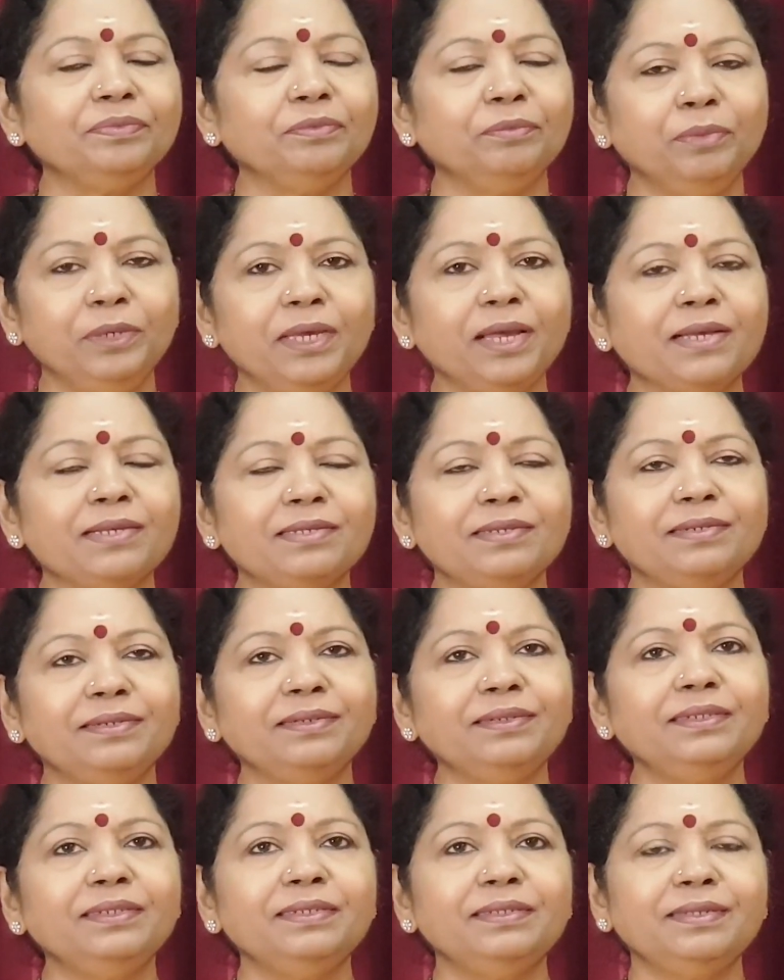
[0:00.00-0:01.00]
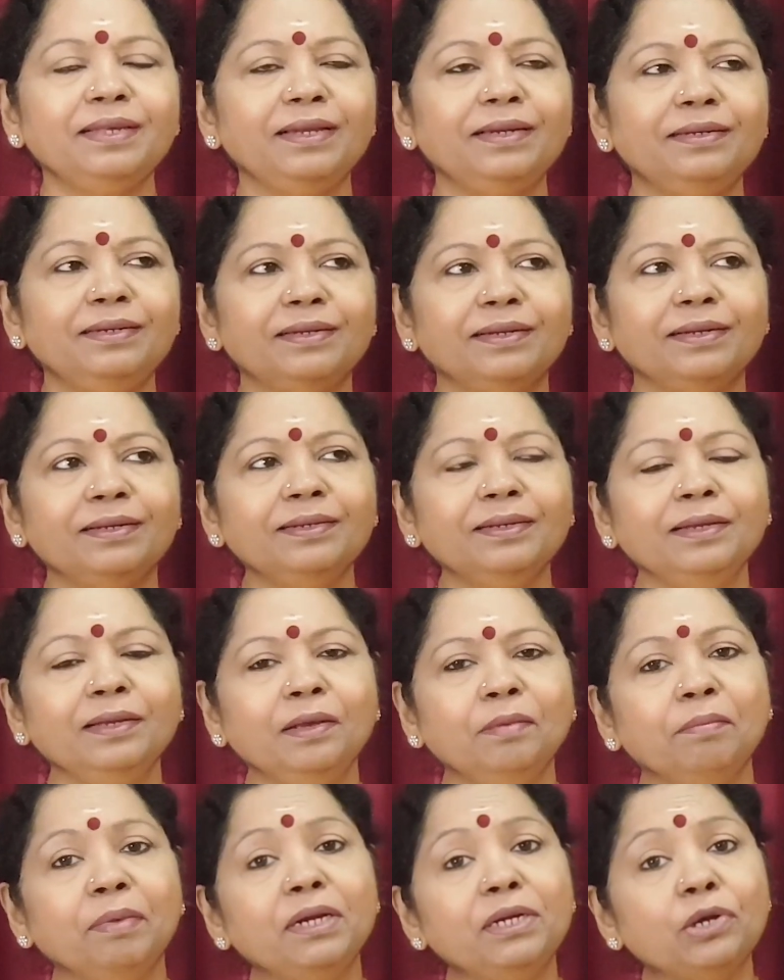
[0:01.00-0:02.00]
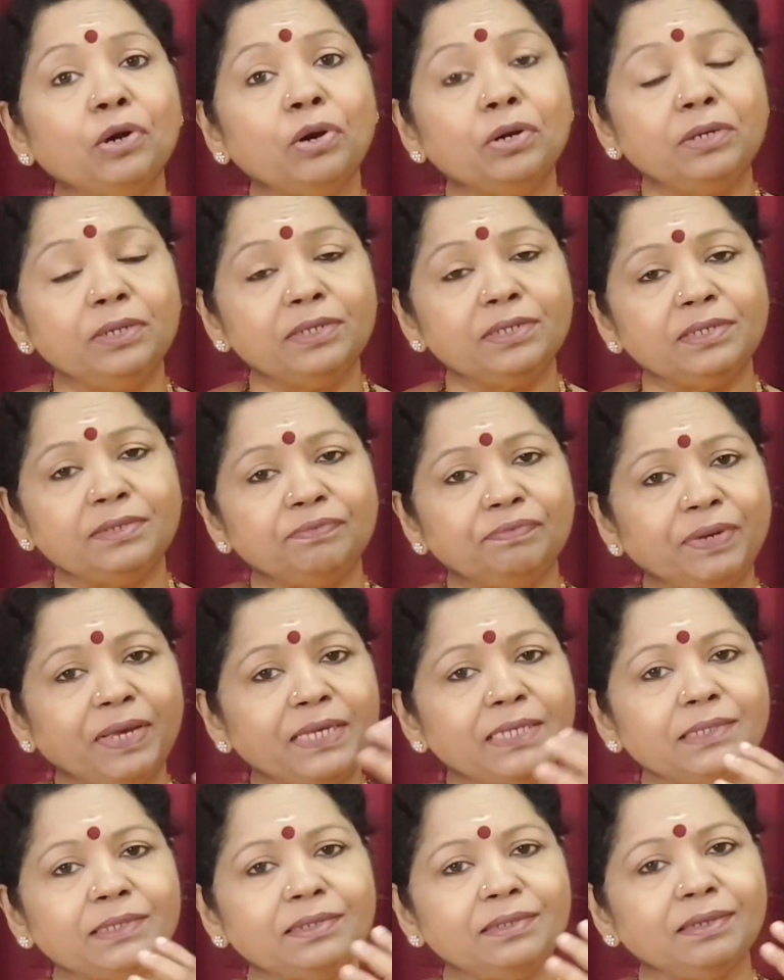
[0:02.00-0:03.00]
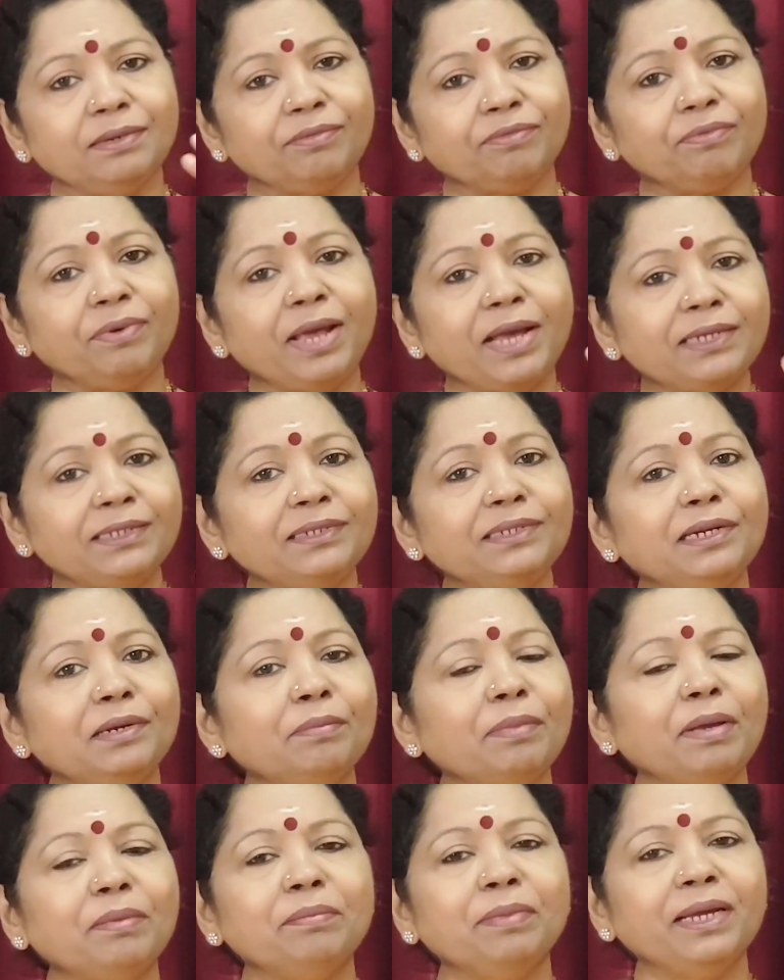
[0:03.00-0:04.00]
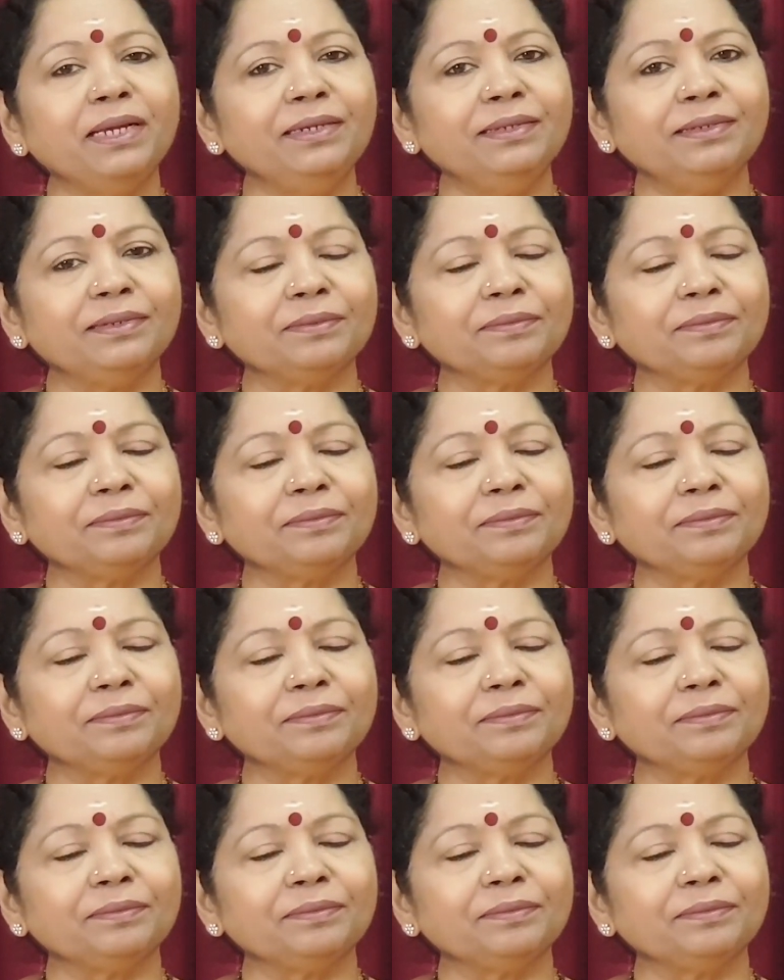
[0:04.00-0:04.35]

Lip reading: We asked her. She said, my daughter's face flashed in my mind.